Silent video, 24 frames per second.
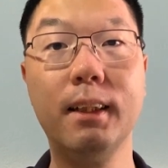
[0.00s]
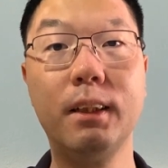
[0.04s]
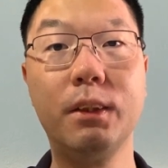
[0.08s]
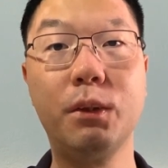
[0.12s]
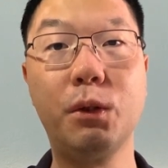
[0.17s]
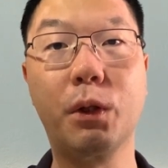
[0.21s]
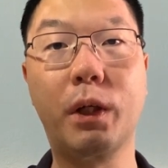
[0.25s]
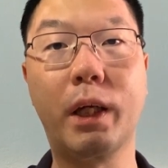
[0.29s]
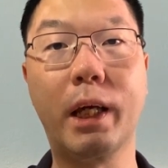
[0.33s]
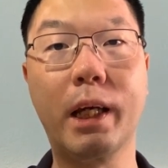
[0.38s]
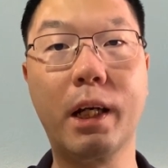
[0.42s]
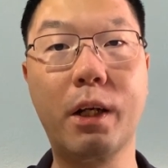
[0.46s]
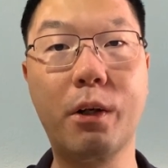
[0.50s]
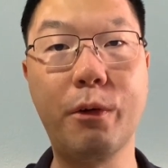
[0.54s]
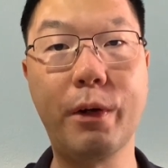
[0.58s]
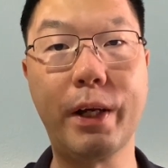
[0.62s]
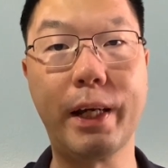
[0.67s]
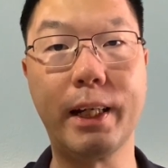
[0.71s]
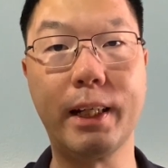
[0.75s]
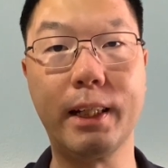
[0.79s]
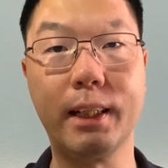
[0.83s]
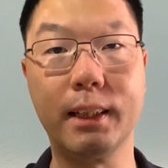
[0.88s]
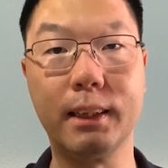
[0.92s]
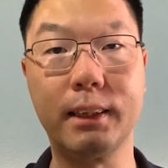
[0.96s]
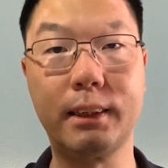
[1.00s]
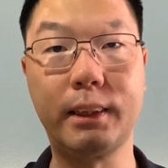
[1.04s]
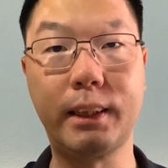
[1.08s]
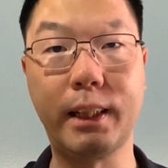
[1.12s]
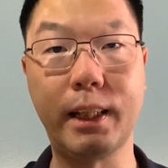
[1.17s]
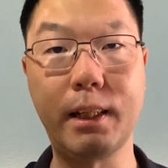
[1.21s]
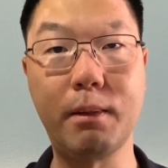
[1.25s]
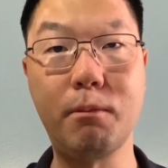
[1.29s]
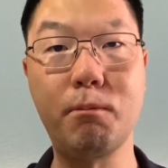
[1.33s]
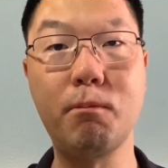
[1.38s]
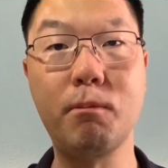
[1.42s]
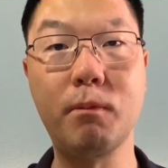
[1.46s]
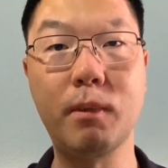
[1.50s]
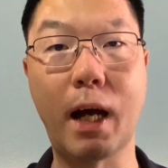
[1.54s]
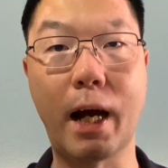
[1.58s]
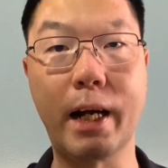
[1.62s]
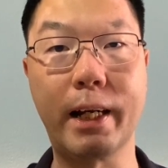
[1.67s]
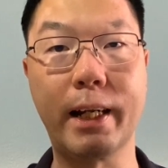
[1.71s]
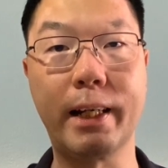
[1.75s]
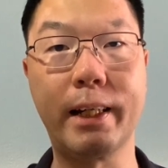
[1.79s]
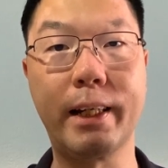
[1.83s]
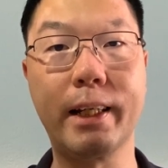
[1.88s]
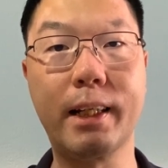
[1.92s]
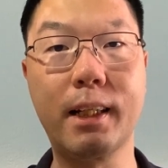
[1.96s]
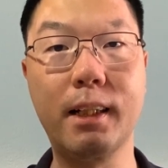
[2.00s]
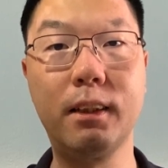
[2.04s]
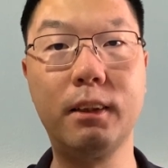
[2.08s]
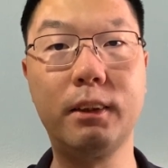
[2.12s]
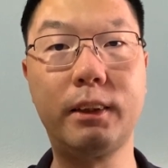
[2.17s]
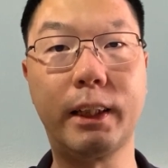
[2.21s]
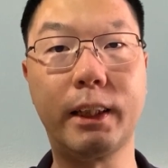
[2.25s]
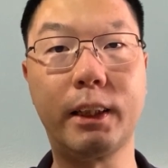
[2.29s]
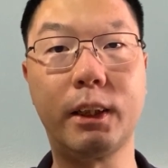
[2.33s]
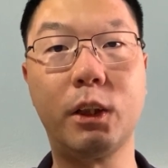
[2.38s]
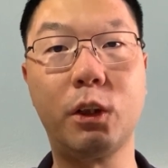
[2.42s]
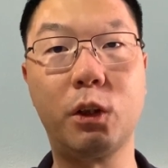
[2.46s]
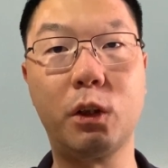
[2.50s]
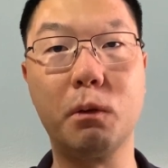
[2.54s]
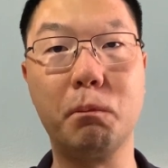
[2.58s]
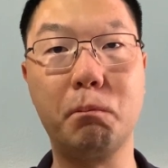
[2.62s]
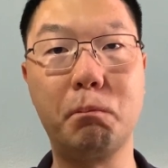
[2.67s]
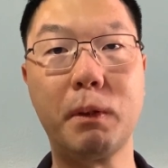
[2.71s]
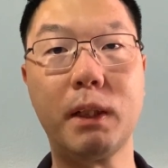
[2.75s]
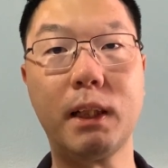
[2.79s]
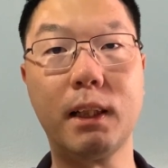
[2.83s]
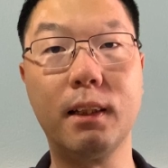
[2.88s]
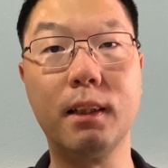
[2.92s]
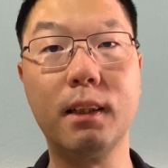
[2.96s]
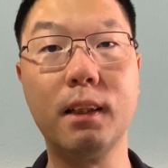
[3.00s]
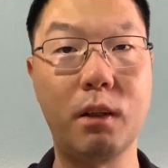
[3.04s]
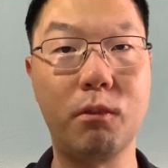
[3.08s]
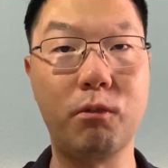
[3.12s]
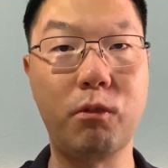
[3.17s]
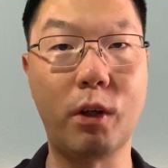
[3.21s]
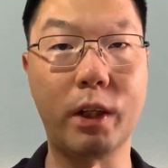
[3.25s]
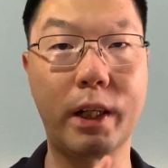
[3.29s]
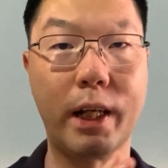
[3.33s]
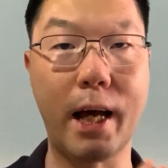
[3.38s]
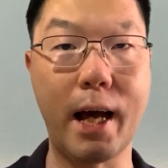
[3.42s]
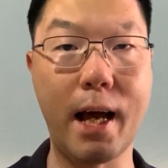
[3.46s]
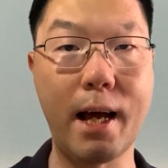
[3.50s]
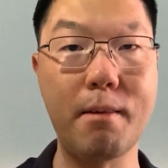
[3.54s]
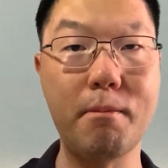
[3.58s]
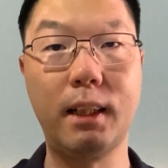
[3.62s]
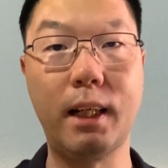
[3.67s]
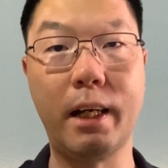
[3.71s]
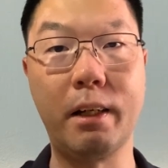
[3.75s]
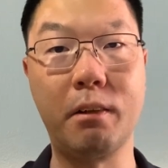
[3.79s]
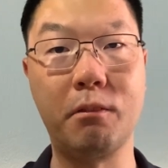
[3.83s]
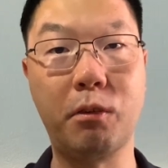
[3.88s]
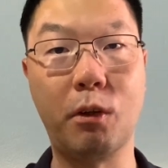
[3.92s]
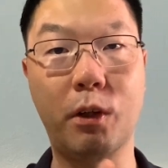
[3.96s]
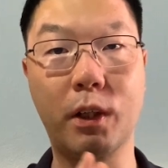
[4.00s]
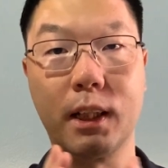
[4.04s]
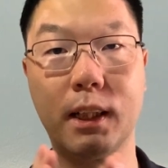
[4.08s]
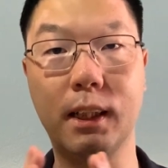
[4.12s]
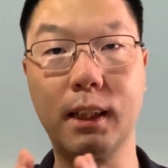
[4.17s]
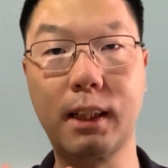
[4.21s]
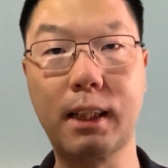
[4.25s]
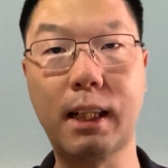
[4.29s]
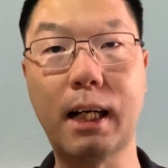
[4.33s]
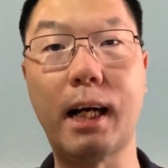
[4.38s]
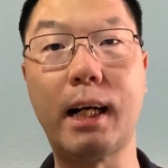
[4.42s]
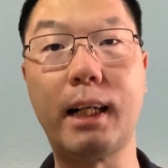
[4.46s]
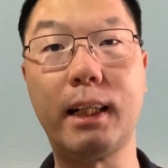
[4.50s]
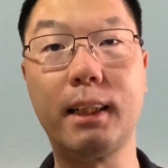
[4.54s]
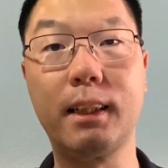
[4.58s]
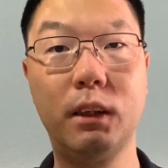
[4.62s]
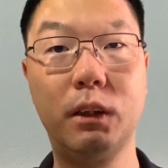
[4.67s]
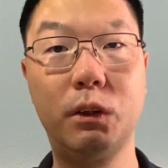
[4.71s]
you can create the same identical 6-digit PIN for the app and for the card.